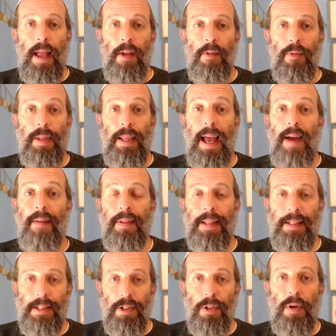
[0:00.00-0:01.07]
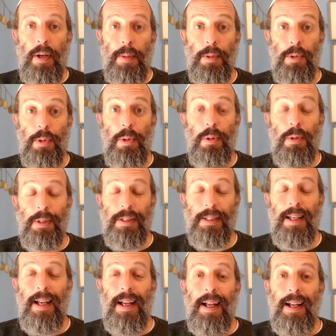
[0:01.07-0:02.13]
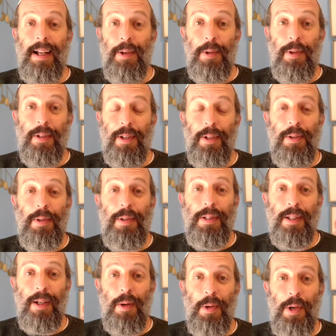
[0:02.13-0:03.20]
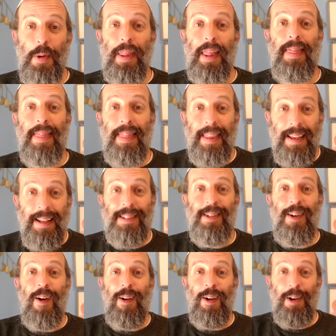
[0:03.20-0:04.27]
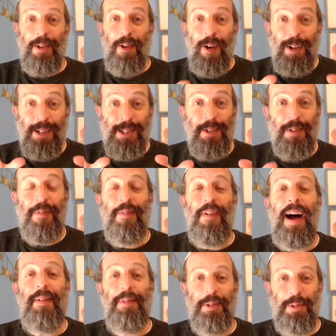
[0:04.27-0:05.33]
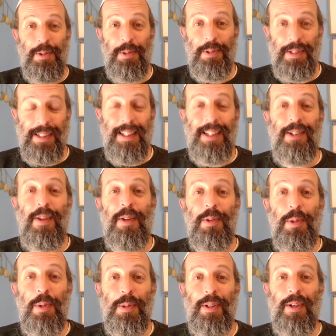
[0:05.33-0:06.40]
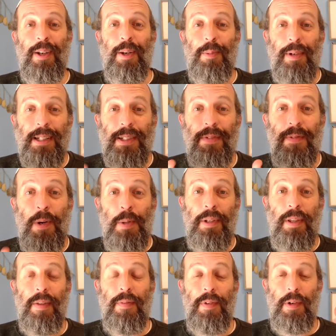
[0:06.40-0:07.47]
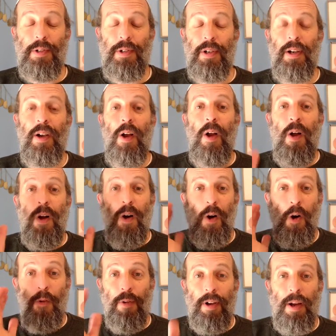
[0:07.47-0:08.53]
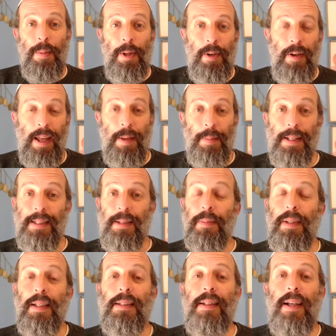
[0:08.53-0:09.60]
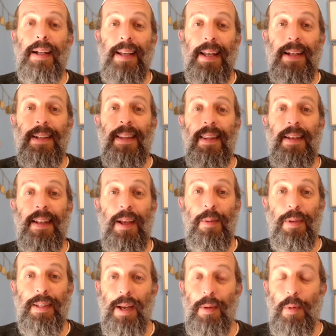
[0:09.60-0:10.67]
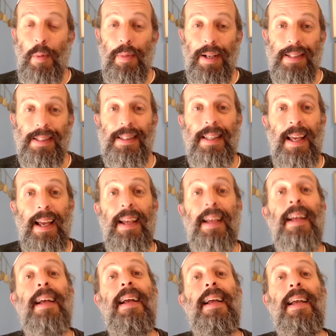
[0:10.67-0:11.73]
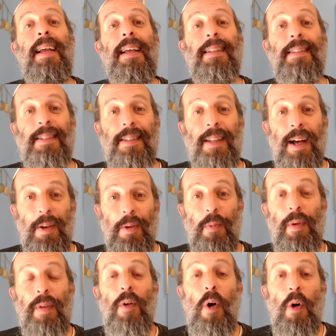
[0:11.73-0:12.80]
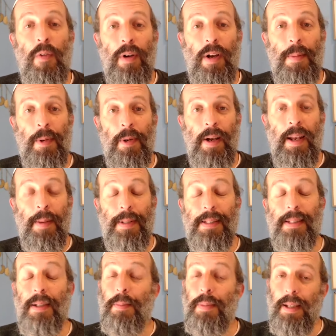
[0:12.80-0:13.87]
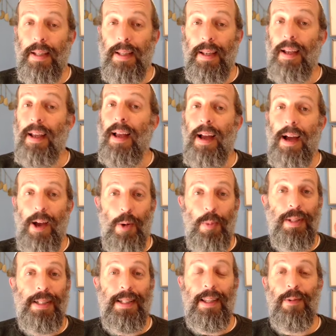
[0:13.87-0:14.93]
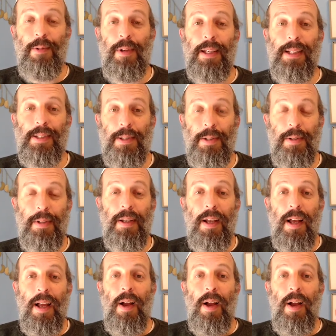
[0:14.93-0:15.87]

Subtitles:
And really having these incredible tools in order to do so, knowing that these are our survival tools. These are the tools that are going to bring us forward into the future, overcoming our enemies, and please God, getting to the day one day when we can say, it's done. We've overcome our enemies completely. I hope we see that really soon.